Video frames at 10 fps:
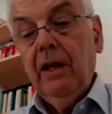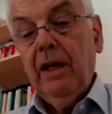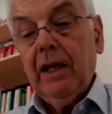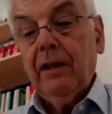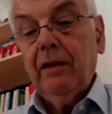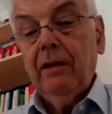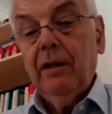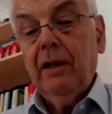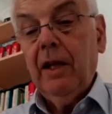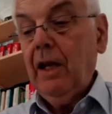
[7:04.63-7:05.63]
Yet
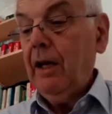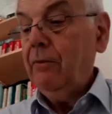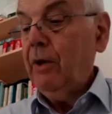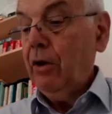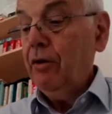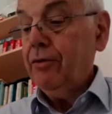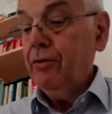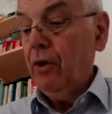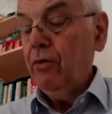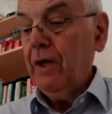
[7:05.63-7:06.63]
uh, we
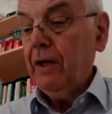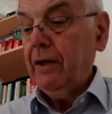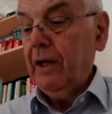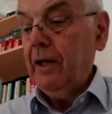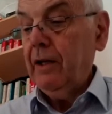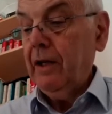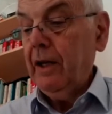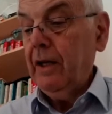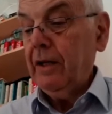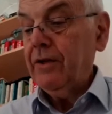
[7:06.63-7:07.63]
also know that
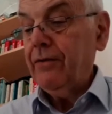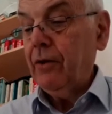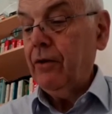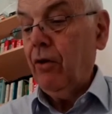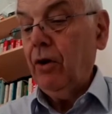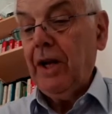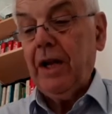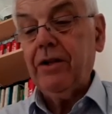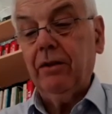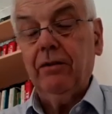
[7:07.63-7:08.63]
uh, it's for all
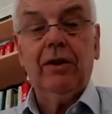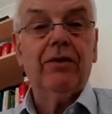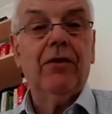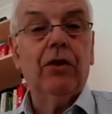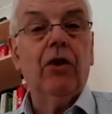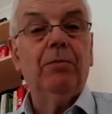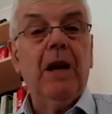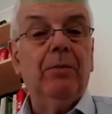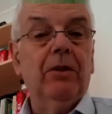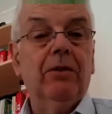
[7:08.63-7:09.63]
nations, it's for all
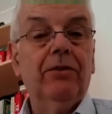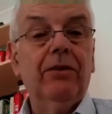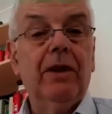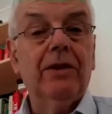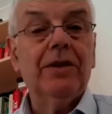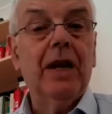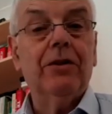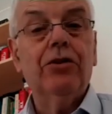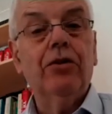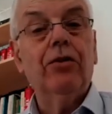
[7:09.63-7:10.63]
peoples. There is
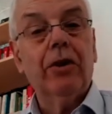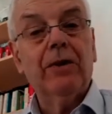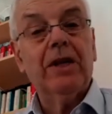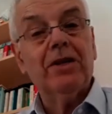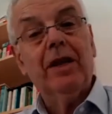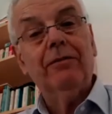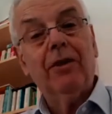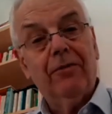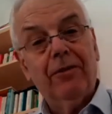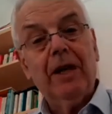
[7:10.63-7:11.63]
neither Jew nor Greek, slave
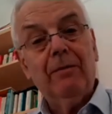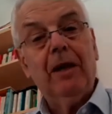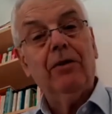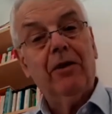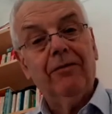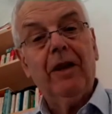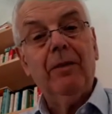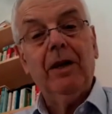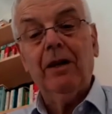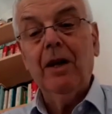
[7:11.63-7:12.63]
nor free, male nor
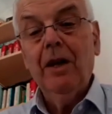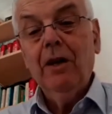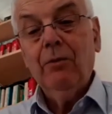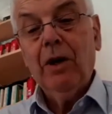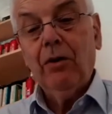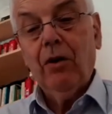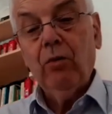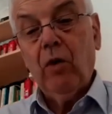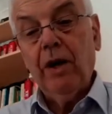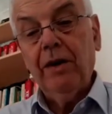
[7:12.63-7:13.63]
female. We are
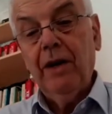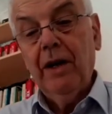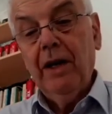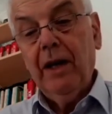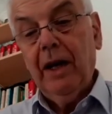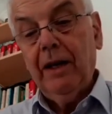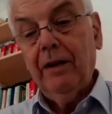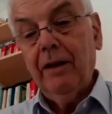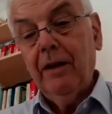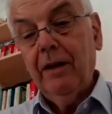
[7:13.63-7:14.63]
all one
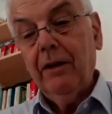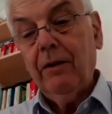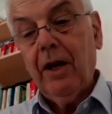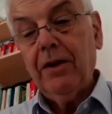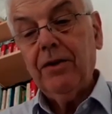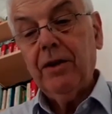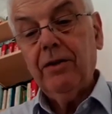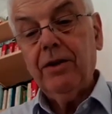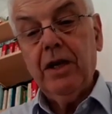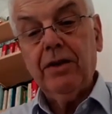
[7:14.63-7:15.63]
in Christ
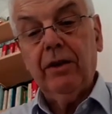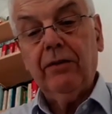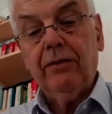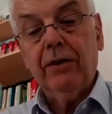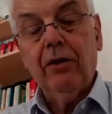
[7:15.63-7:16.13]
Jesus.